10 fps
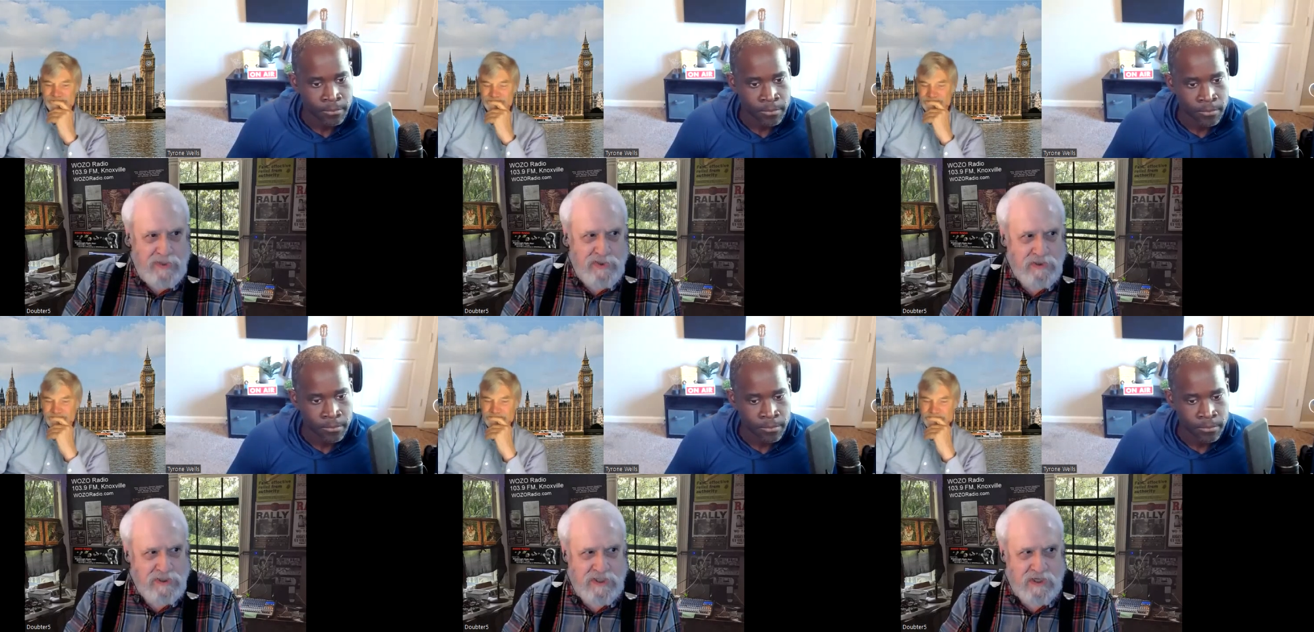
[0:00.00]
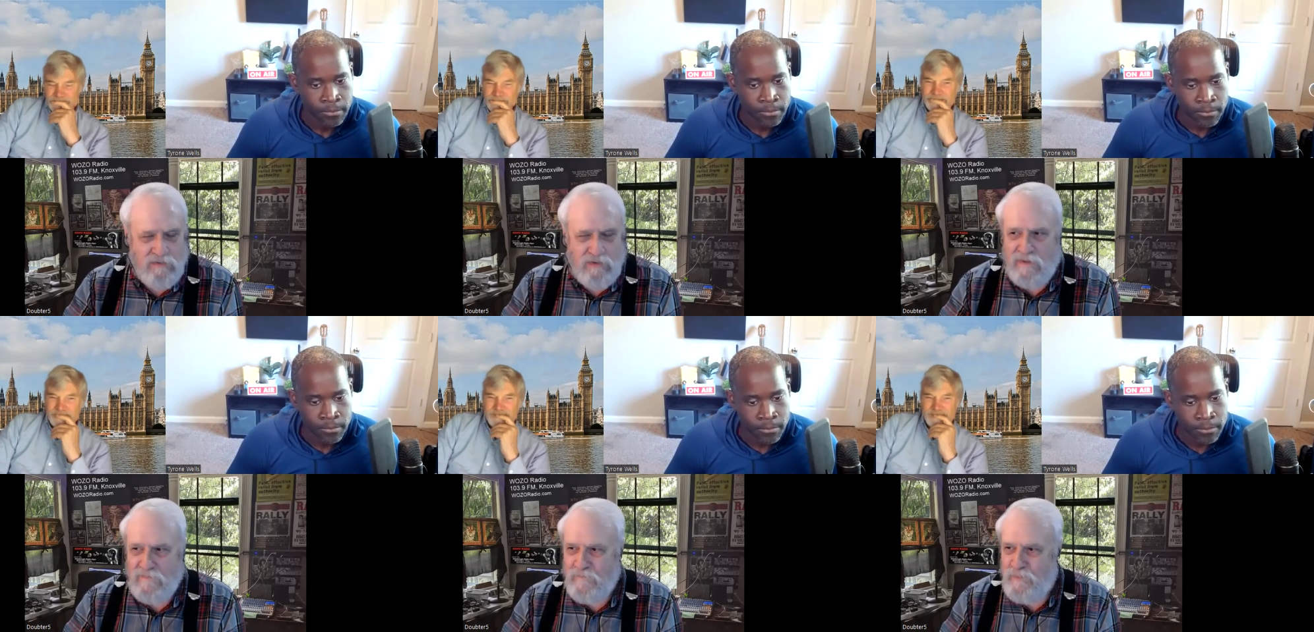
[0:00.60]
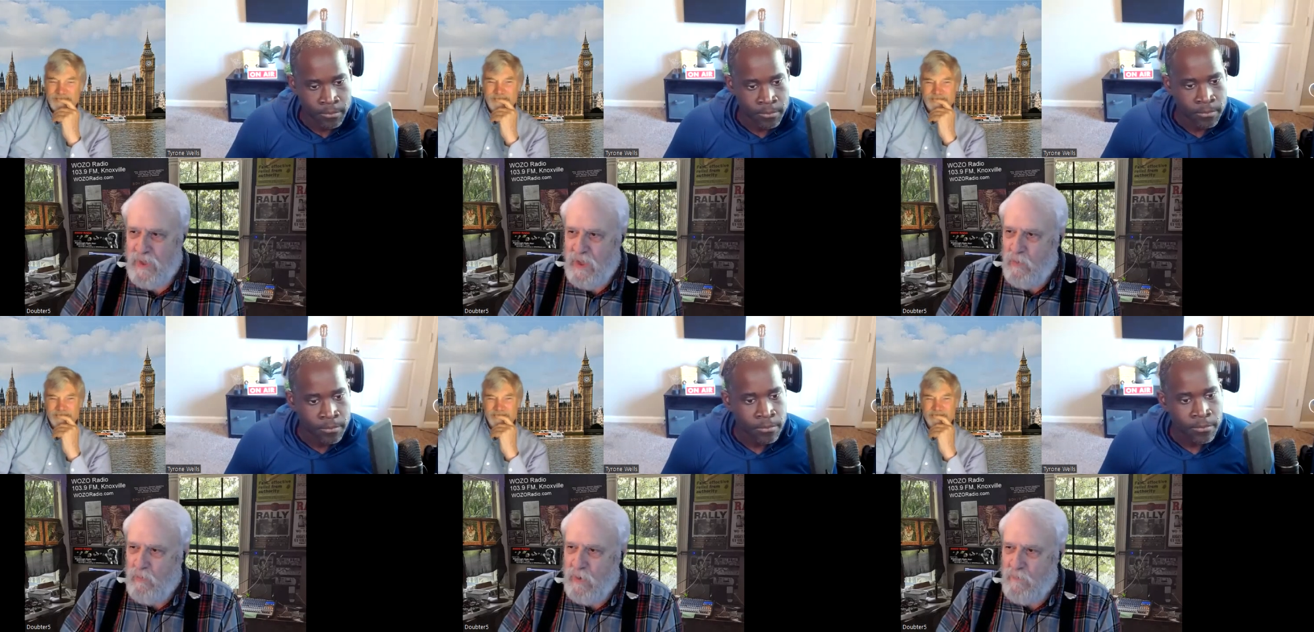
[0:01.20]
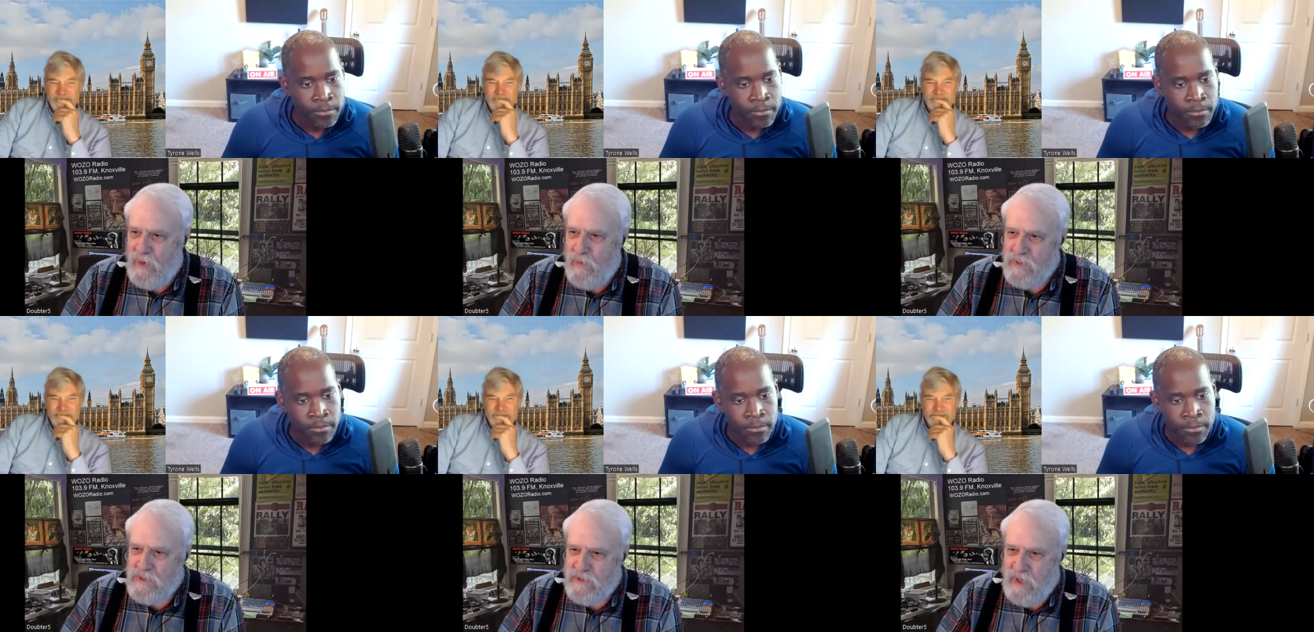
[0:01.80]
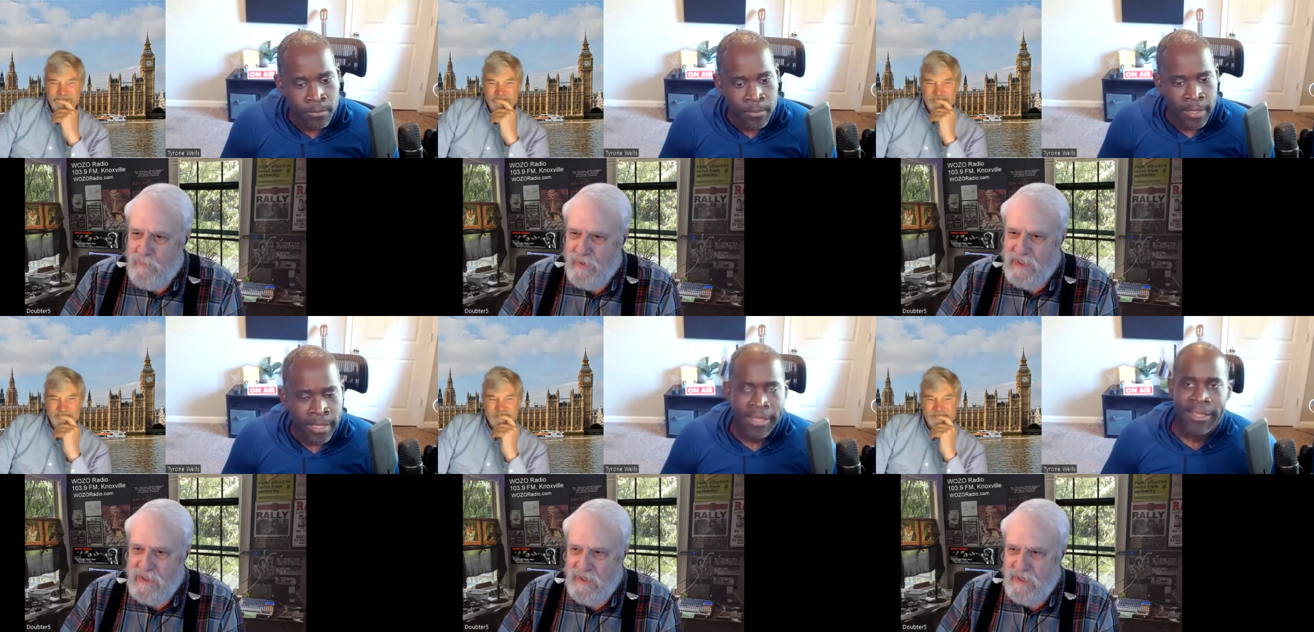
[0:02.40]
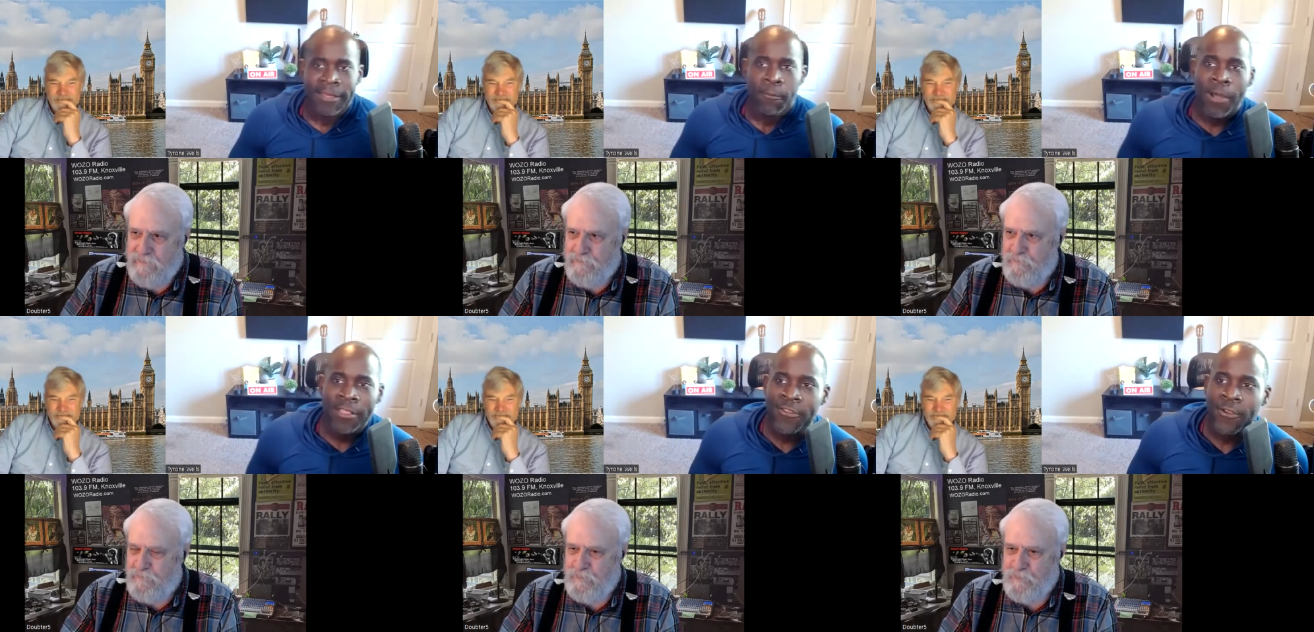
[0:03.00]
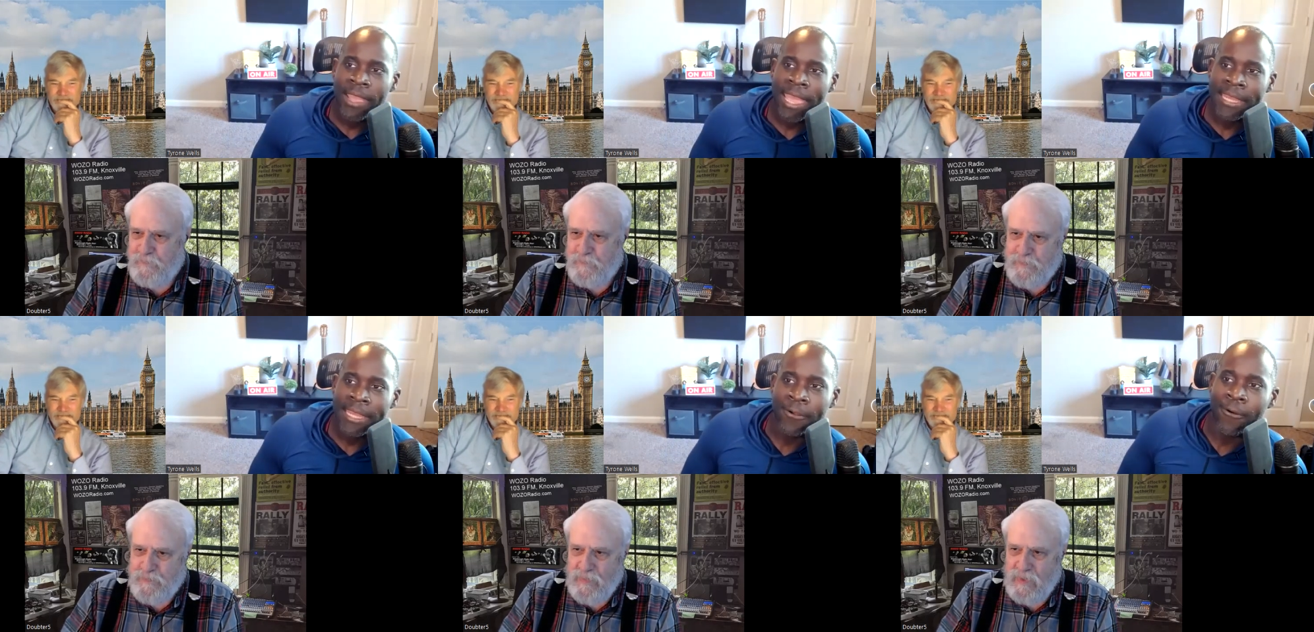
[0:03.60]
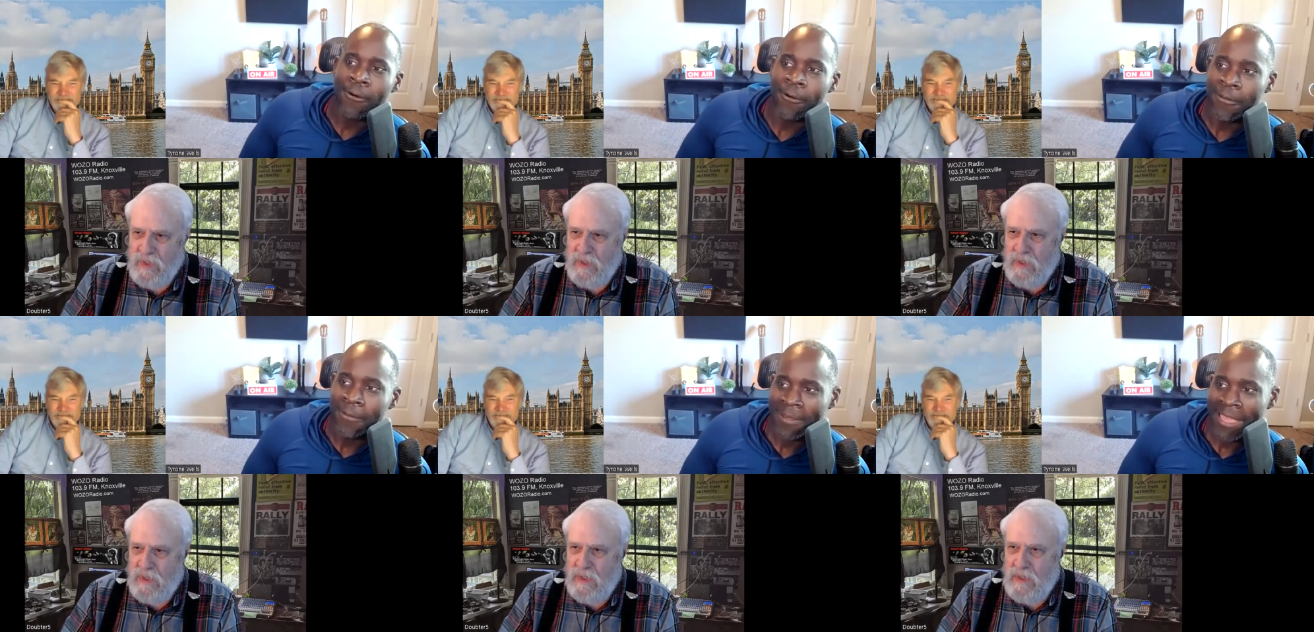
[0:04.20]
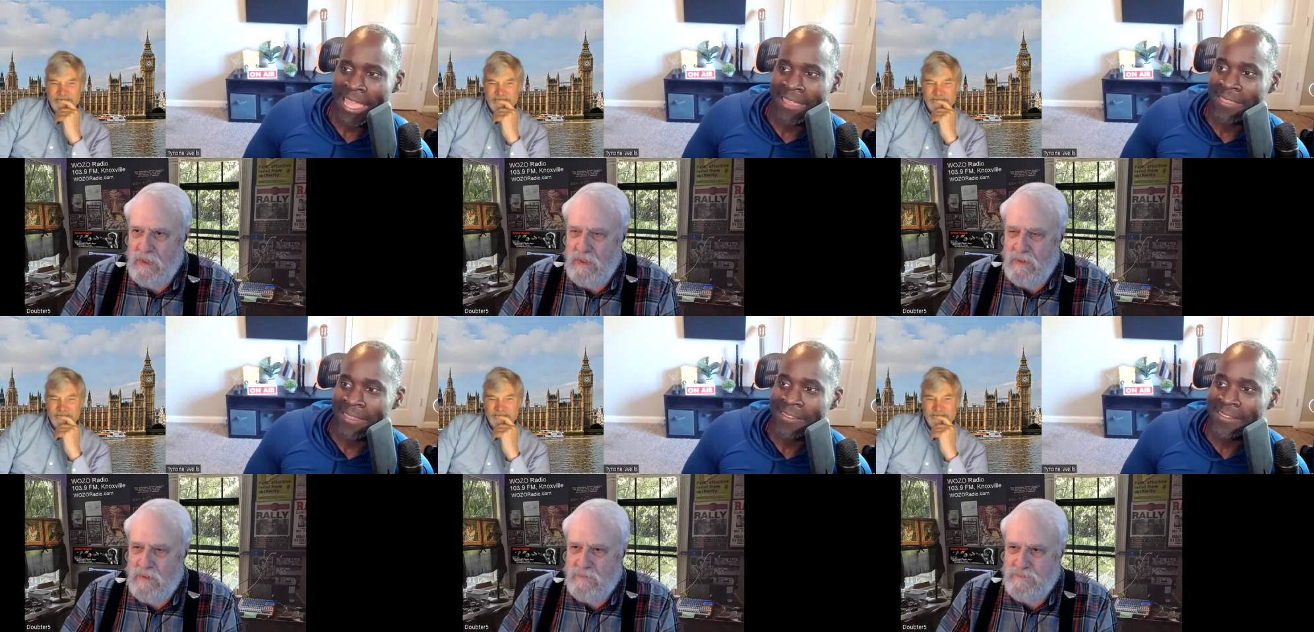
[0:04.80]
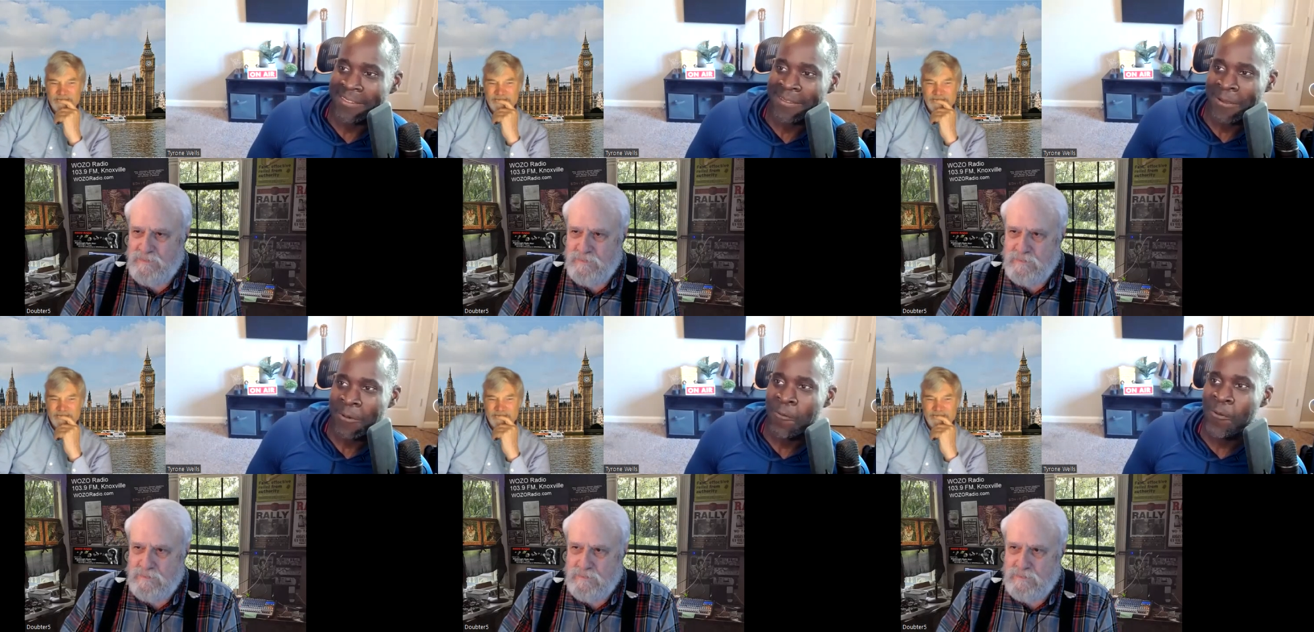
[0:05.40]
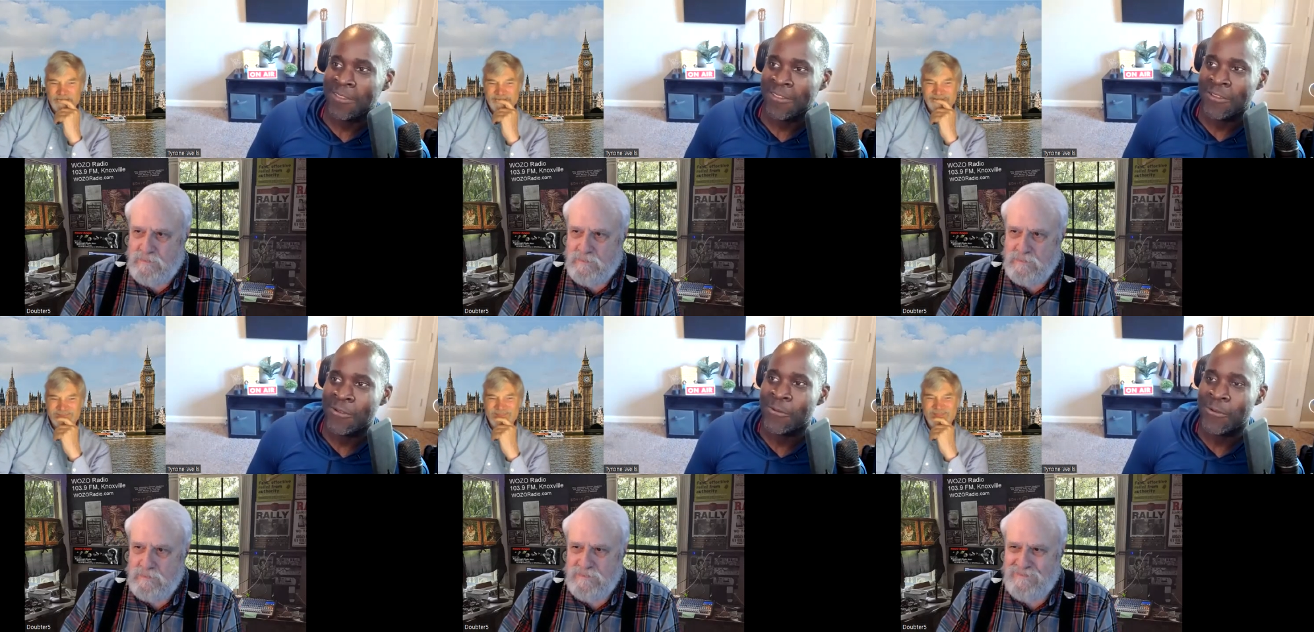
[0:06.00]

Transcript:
Speaker 1: to stick around. Wombat, what's our topic today?
Speaker 2: What's your end goal, atheists? what do you